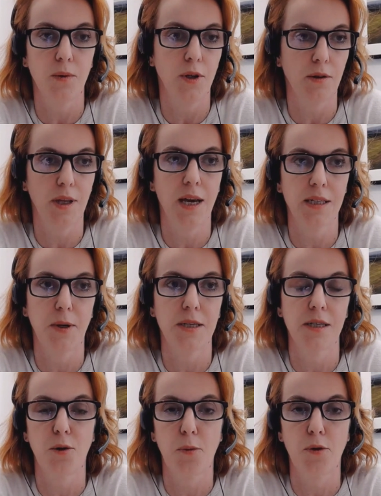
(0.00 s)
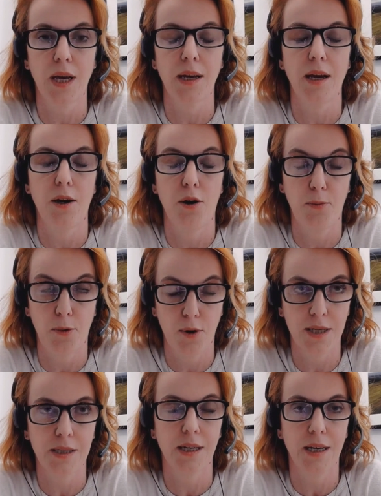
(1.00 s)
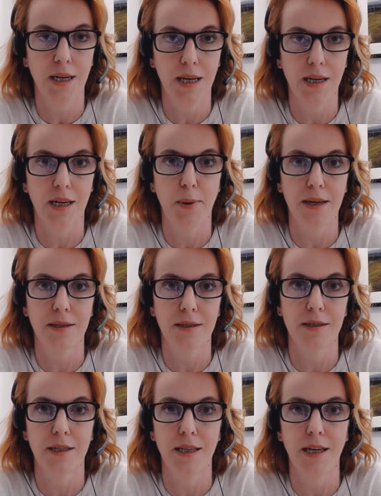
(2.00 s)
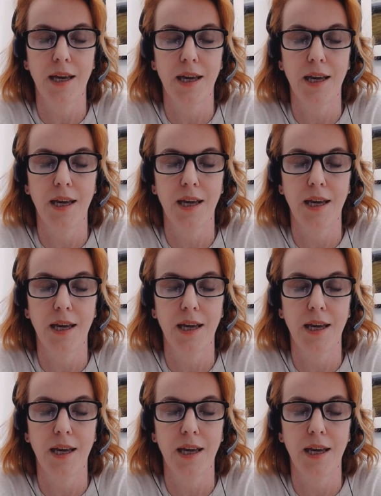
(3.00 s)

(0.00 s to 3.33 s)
airspace is operating at near capacity,